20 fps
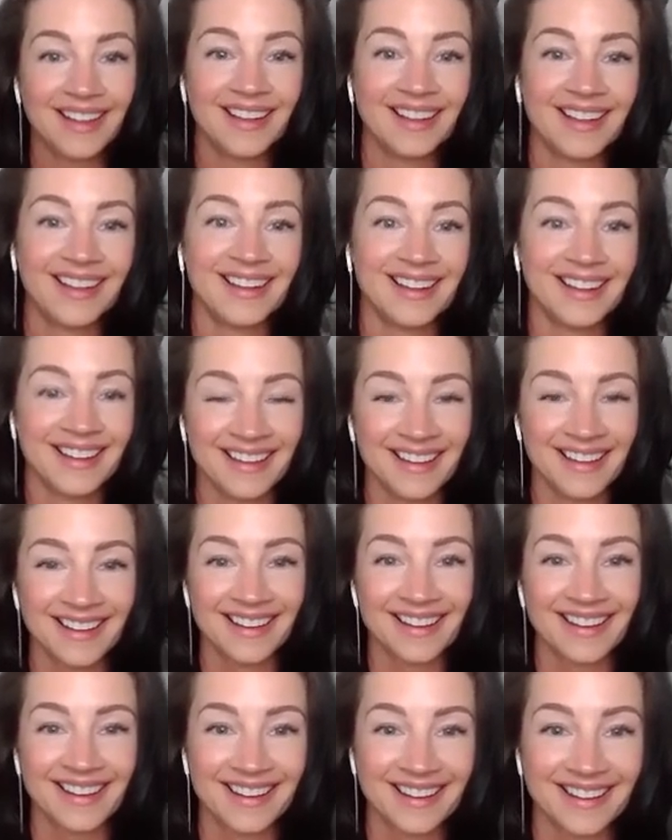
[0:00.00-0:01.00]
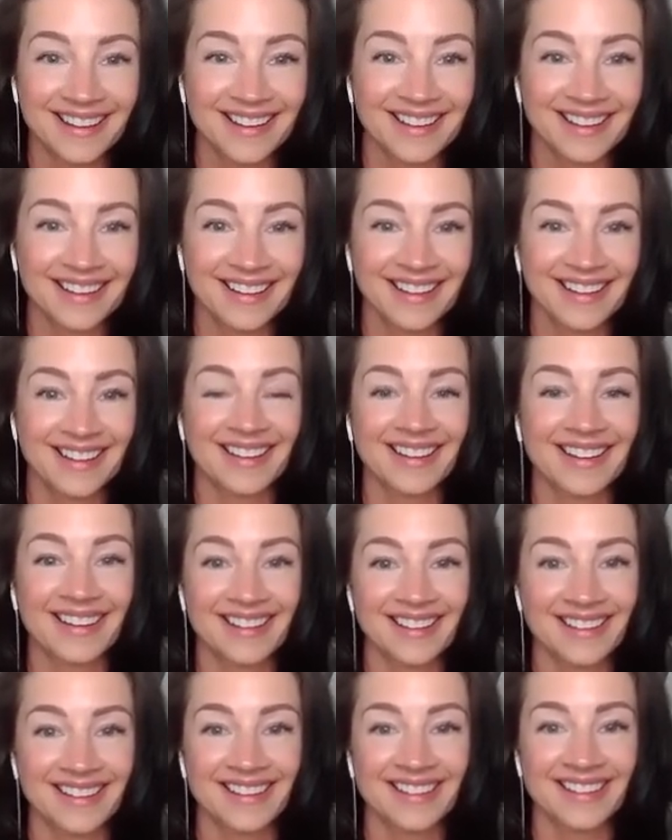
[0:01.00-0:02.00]

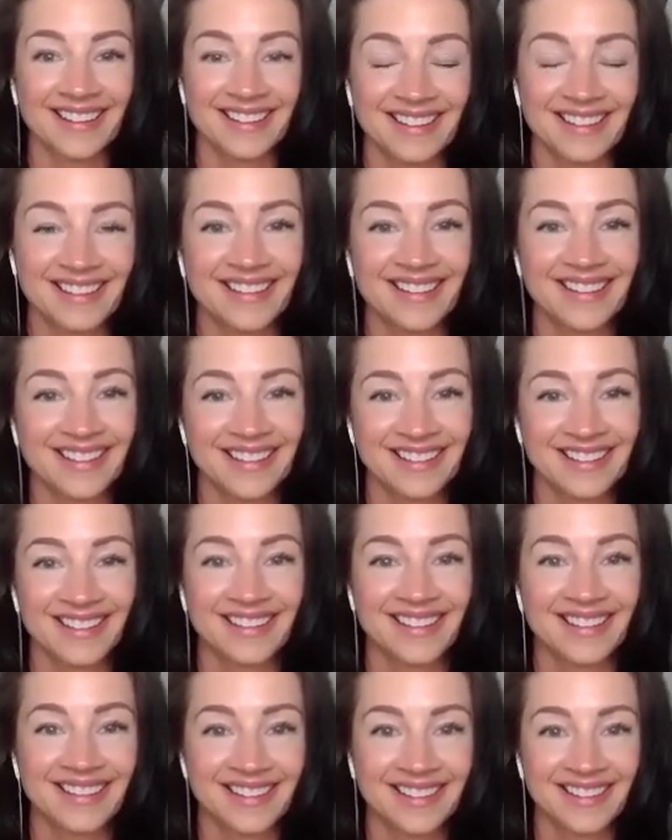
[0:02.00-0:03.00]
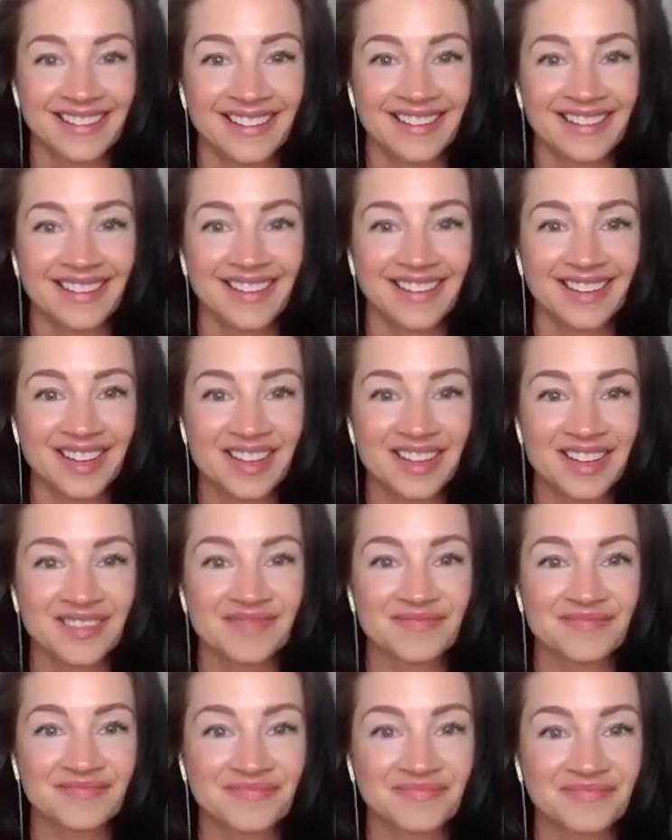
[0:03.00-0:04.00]

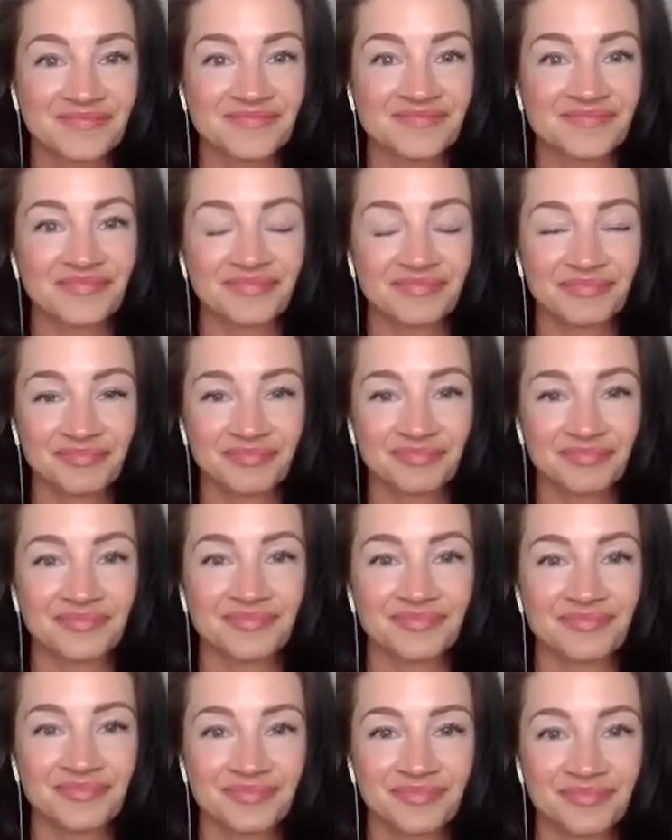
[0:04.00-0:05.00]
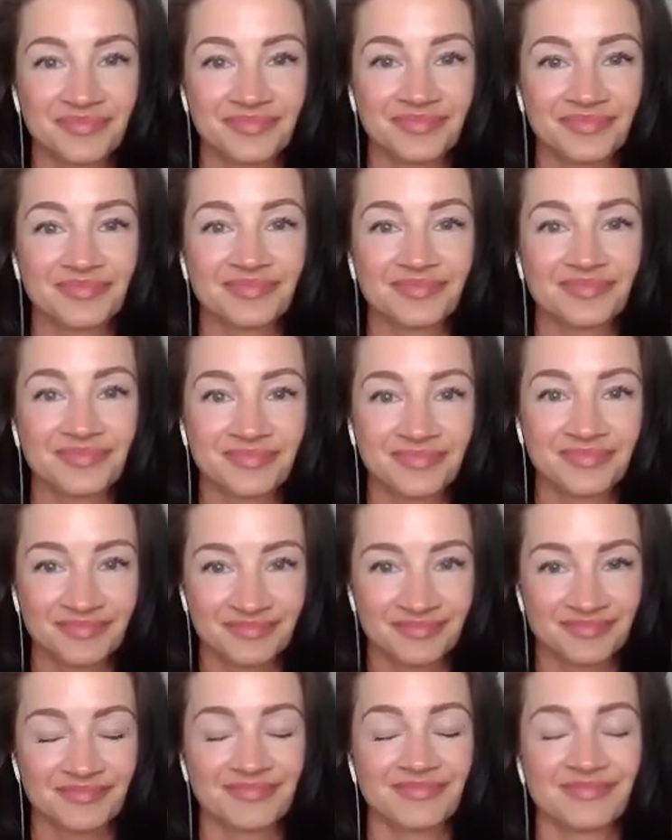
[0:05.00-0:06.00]

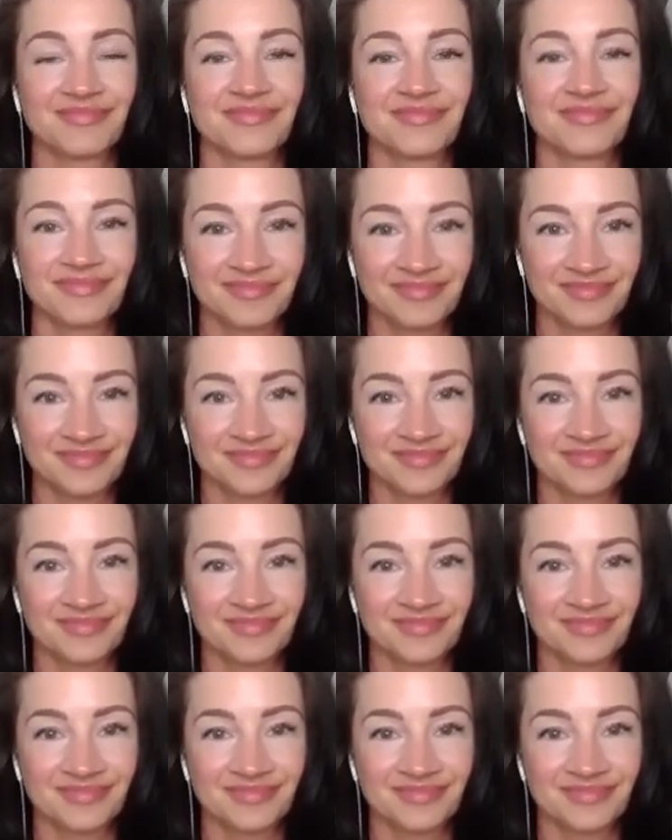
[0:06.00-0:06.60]
[no speech]